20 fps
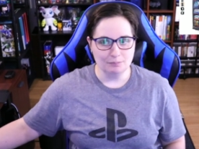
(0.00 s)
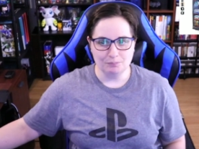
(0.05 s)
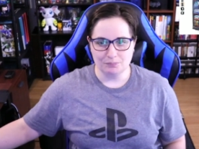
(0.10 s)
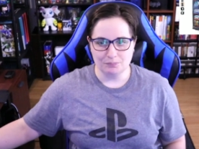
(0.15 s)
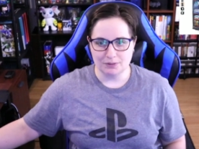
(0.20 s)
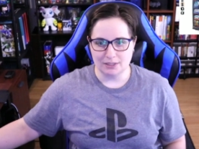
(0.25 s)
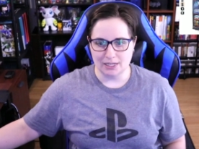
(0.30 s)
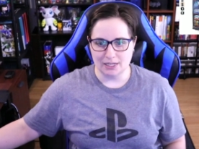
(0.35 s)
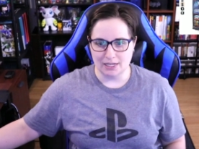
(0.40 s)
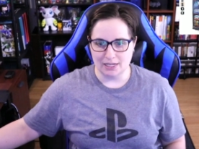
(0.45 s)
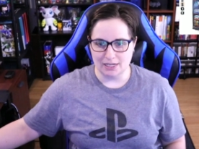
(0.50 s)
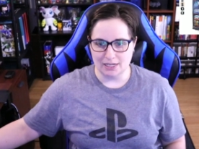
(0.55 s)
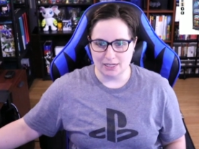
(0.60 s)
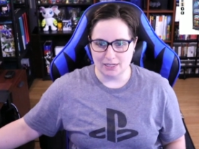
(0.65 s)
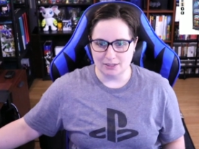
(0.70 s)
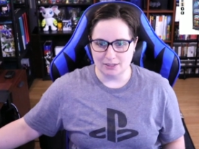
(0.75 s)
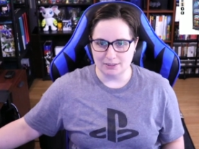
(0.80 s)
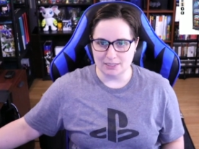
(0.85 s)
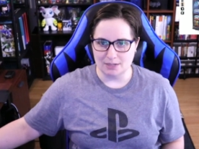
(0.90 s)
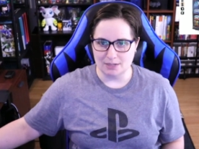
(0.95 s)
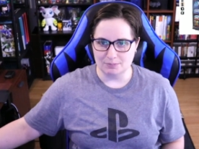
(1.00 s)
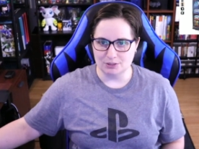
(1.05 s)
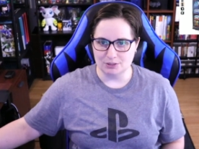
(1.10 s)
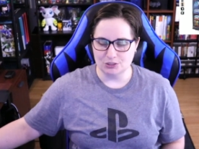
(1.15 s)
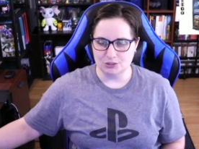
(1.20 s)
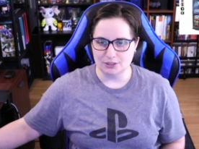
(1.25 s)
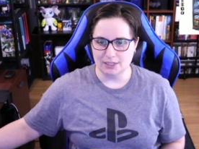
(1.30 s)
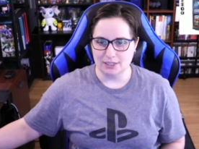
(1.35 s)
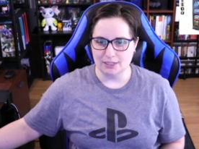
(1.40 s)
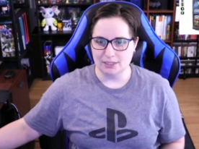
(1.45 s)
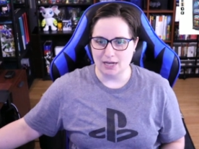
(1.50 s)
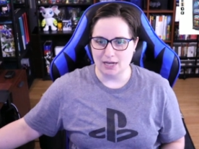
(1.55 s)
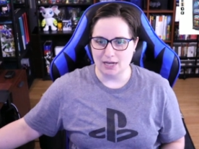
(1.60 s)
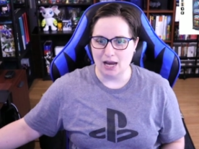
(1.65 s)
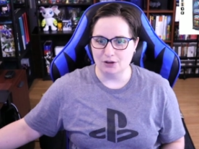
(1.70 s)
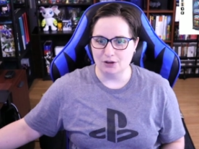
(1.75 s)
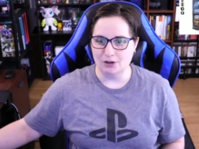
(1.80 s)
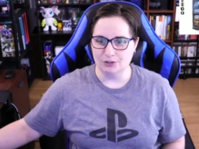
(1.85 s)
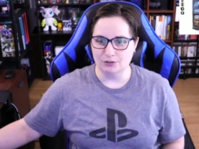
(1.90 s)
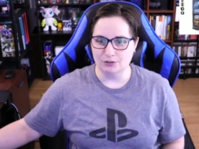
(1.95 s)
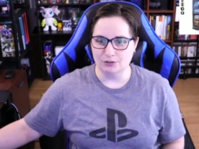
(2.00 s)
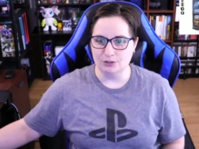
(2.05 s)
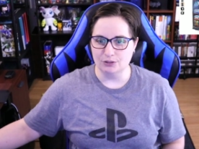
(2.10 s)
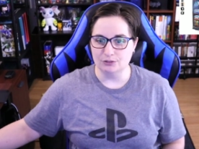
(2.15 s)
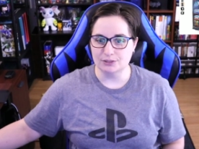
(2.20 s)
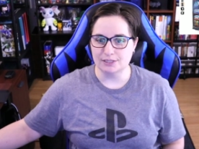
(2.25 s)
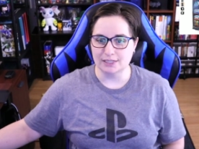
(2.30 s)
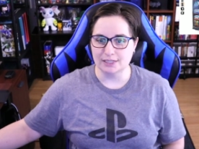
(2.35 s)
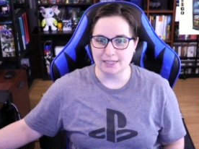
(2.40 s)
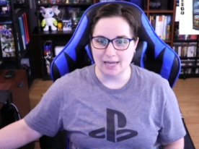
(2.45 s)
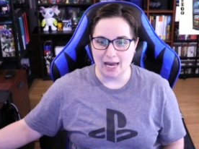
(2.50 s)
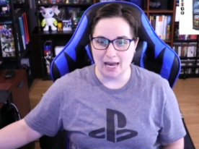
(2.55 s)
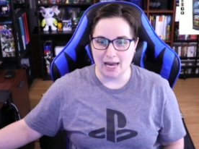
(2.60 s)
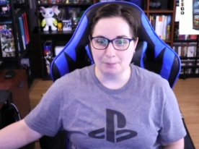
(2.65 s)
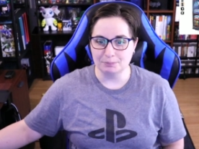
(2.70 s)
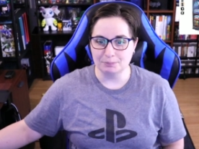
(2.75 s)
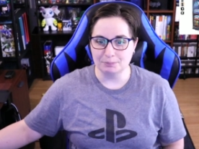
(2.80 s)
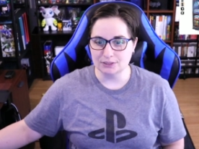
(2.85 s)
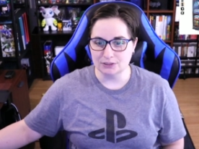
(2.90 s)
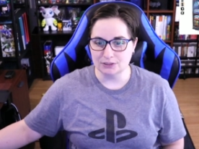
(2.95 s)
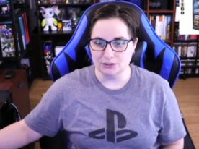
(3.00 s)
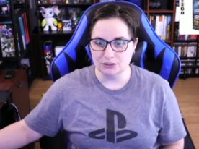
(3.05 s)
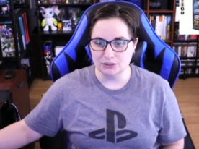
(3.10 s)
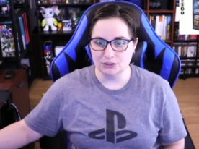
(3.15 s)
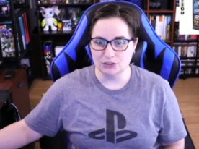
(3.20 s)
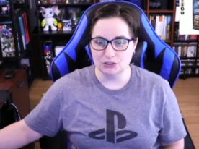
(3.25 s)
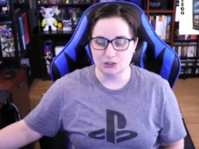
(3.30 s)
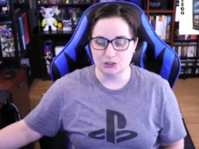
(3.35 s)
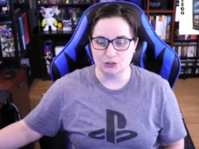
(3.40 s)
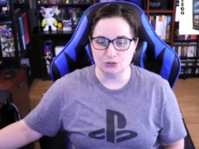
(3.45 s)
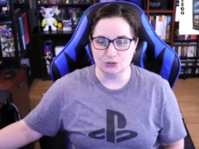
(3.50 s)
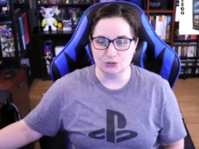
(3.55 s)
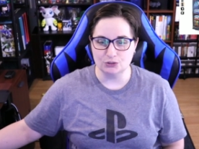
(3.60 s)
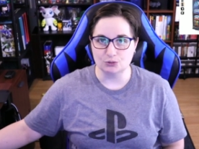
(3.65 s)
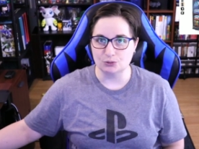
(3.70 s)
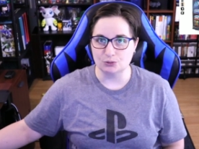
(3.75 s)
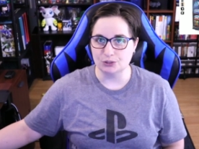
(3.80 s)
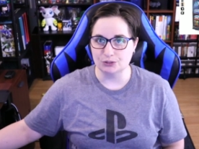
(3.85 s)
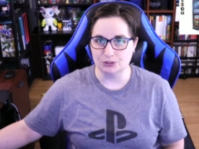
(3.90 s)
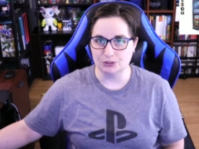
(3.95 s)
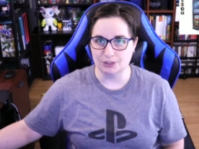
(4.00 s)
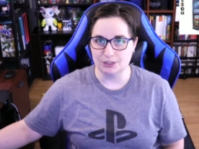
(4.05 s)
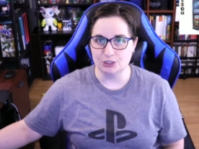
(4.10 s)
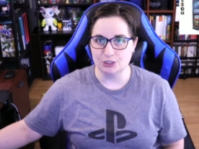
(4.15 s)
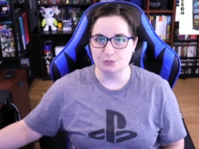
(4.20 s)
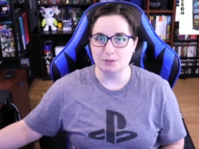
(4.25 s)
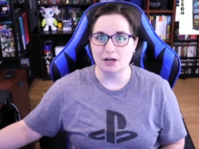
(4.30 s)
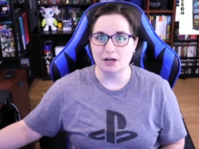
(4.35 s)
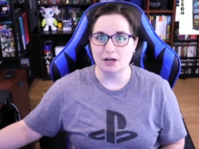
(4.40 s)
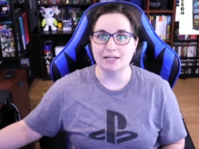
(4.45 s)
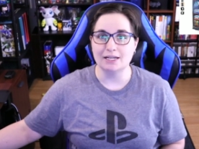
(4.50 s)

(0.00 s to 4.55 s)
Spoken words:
they demonstrate how you use the capsules to store your Digimon.